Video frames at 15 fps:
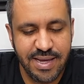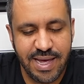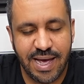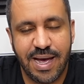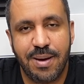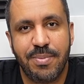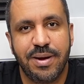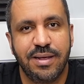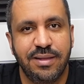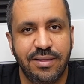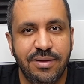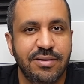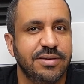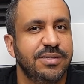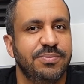but it
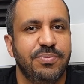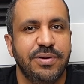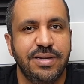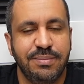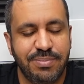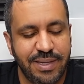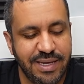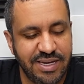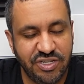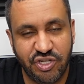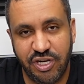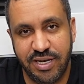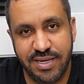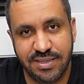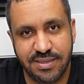looks pretty plain
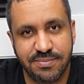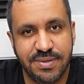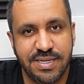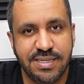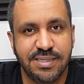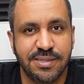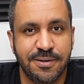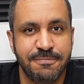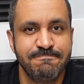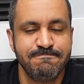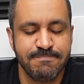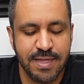Jane to me. So